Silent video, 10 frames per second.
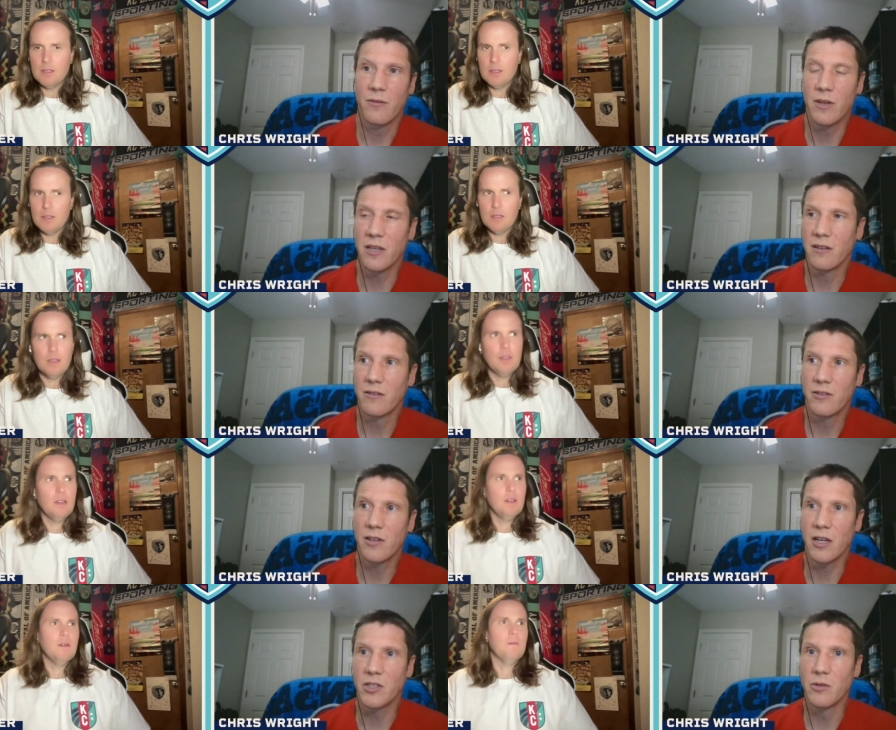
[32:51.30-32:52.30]
Speaker 1: We
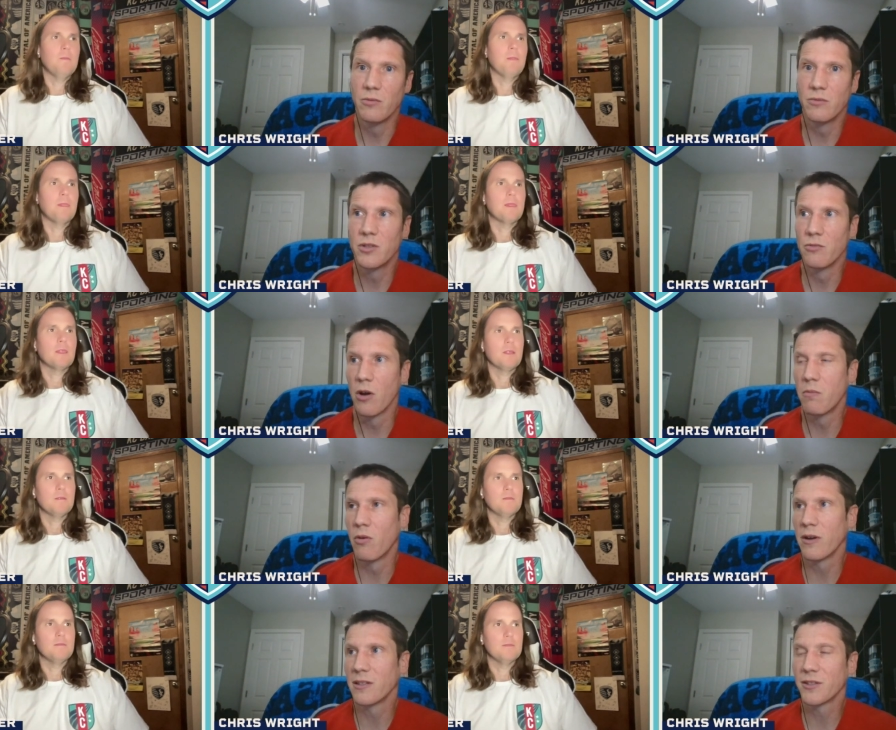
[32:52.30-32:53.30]
got two two road
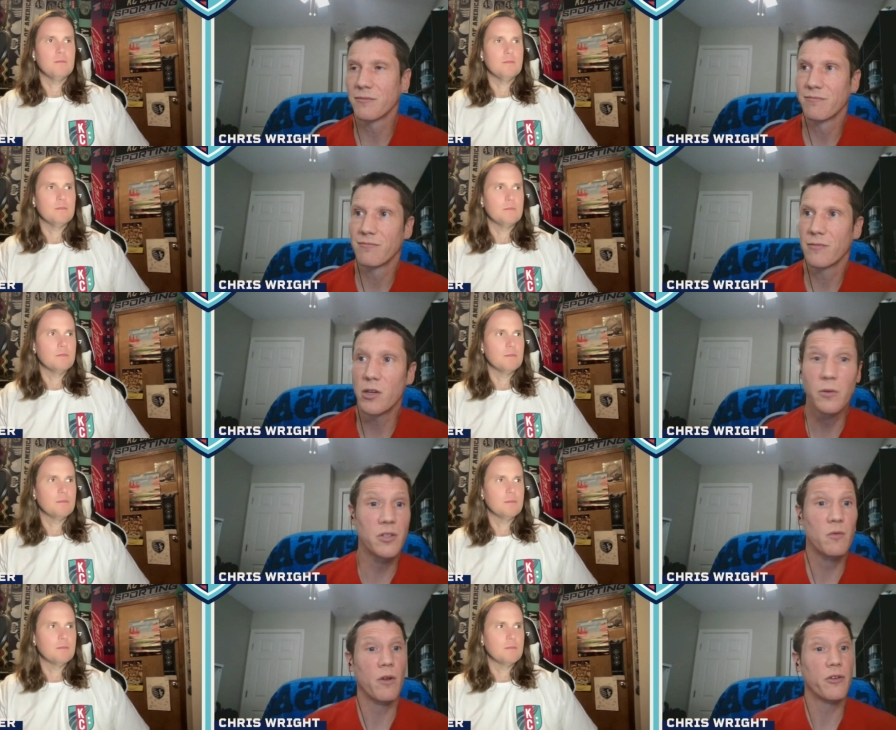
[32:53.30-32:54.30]
points.
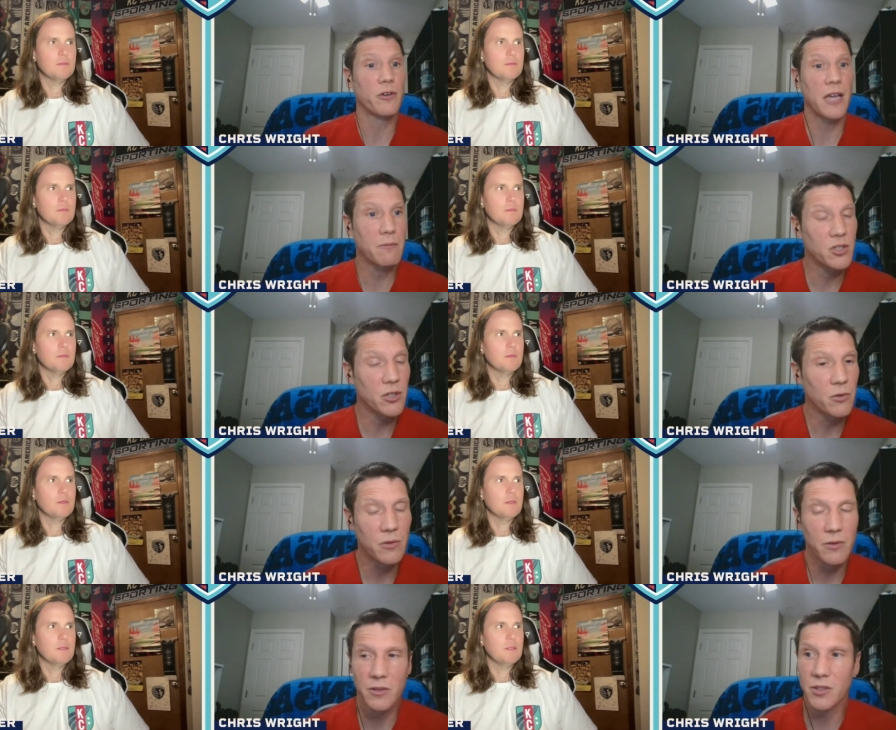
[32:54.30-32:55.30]
Houston won their game
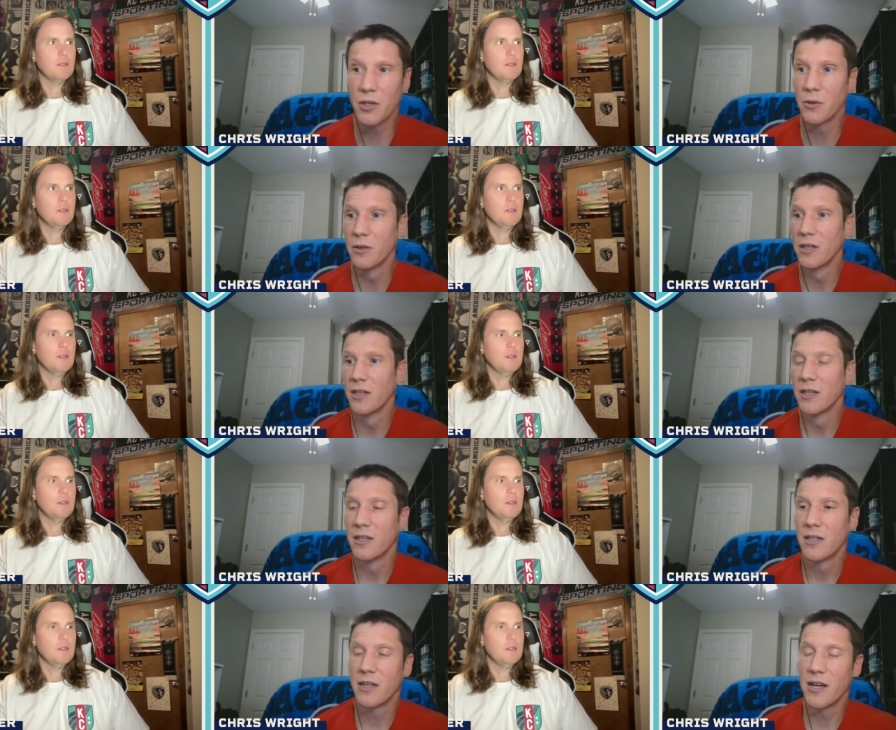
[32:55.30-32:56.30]
too, so
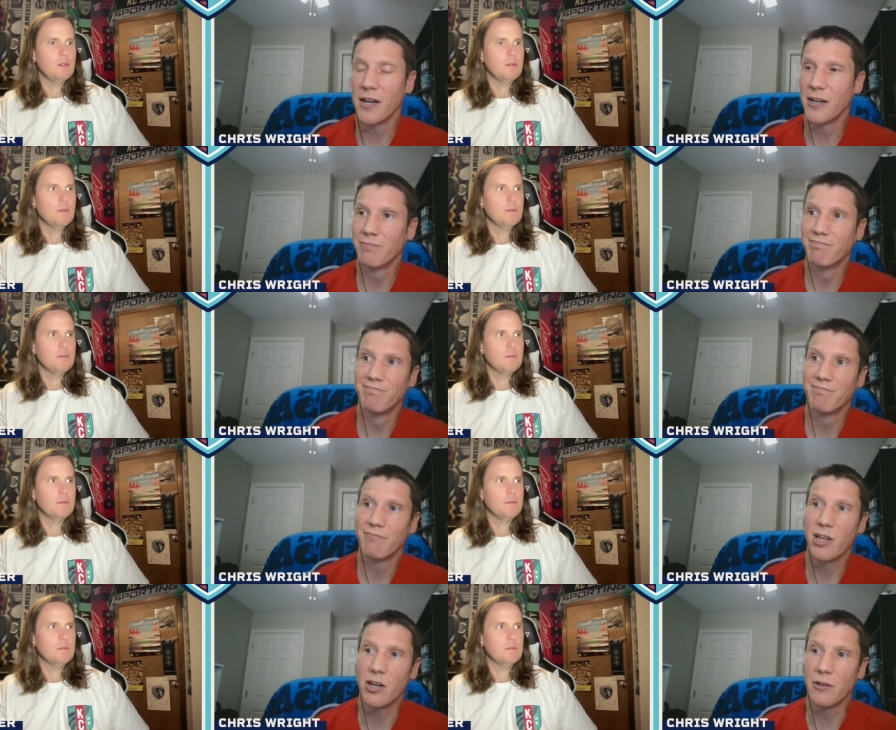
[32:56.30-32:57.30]
um,
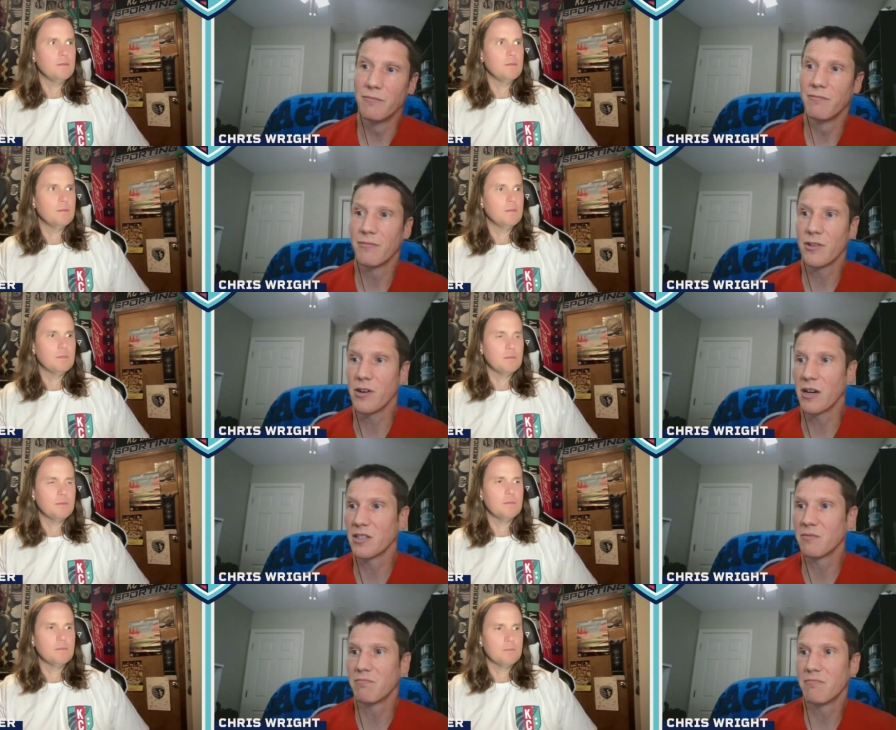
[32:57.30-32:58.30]
you know they're not
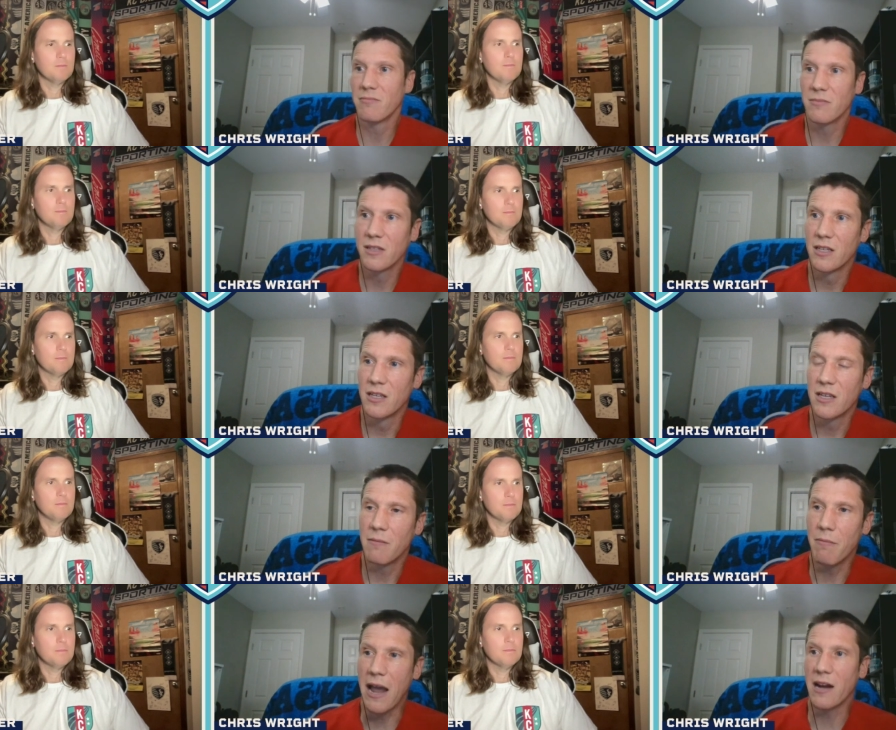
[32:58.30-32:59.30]
as
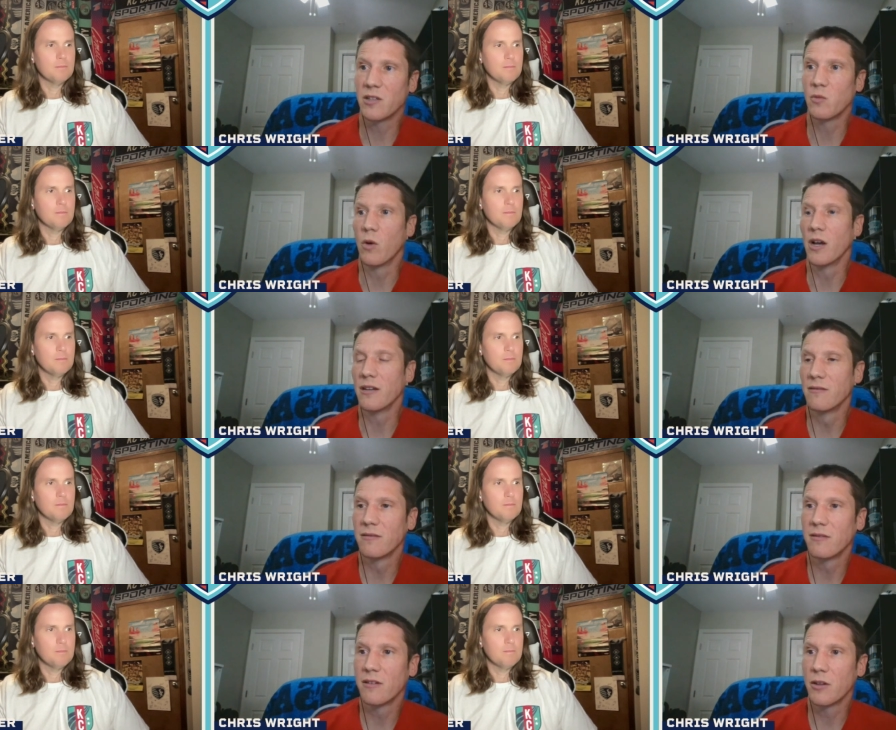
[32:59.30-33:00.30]
bad as what
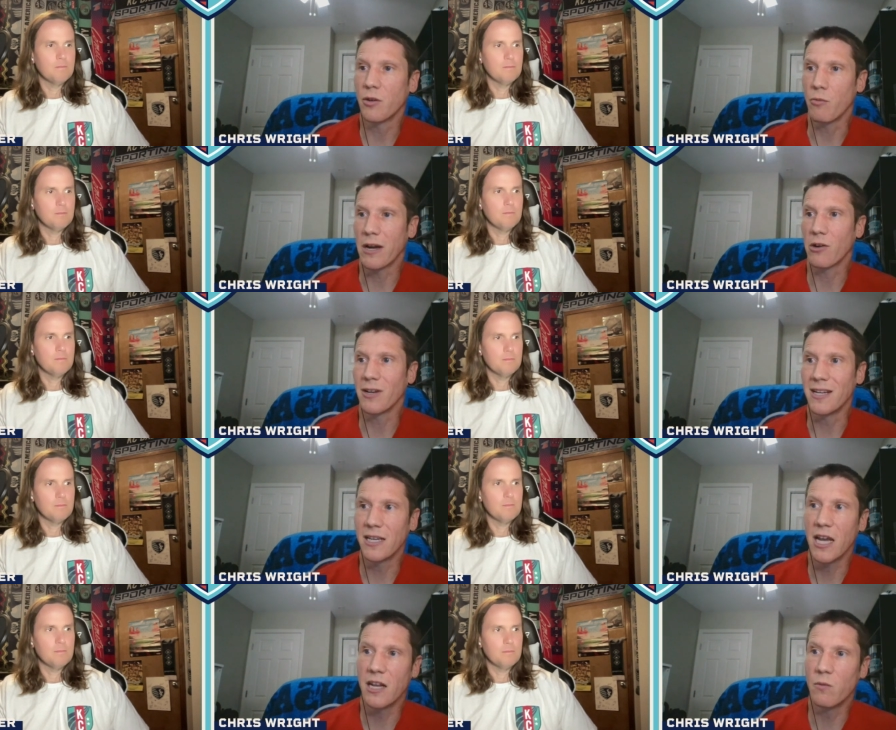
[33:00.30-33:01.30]
their record
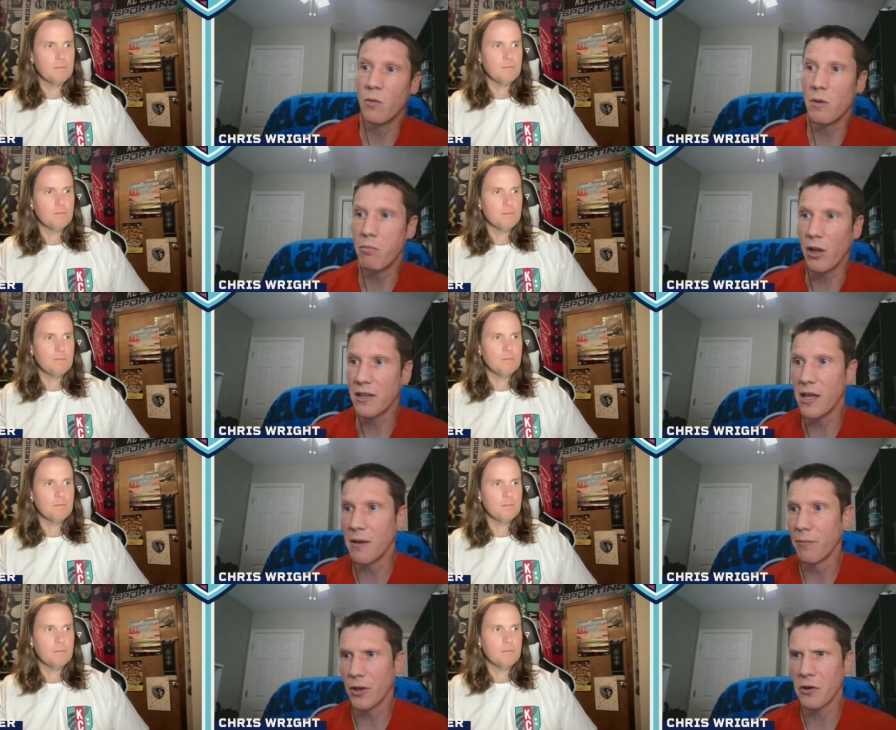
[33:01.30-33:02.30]
indicated when we played
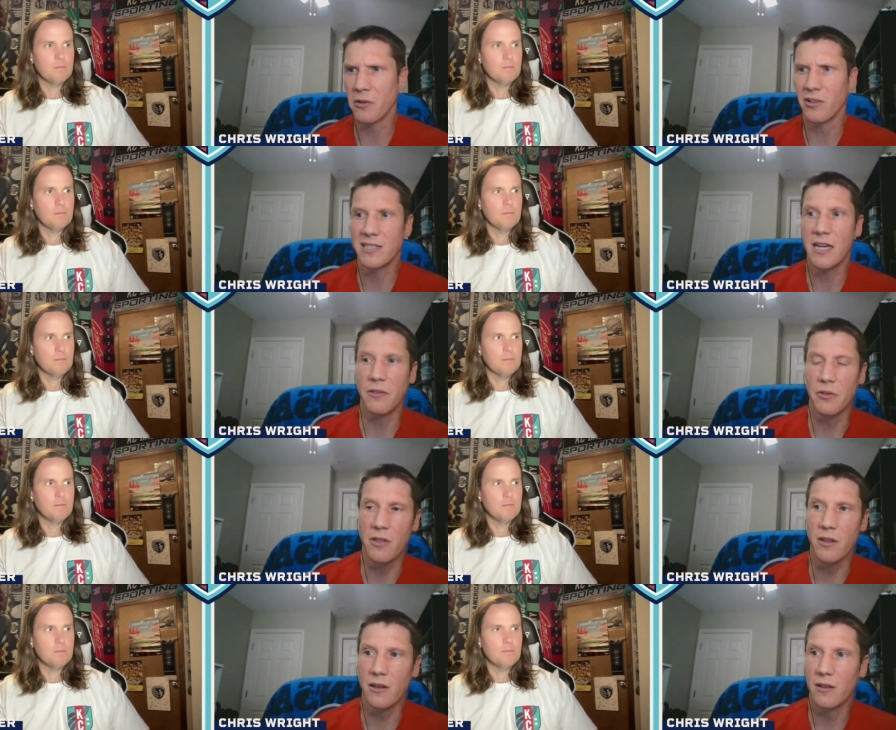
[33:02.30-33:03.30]
them. They're currently tenth
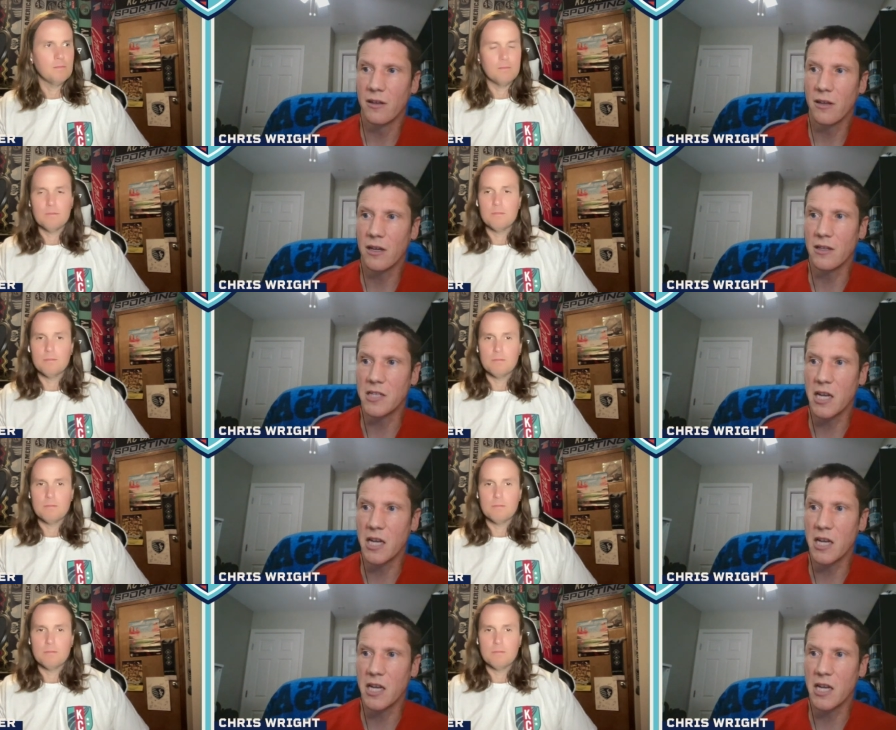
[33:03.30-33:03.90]
in the in the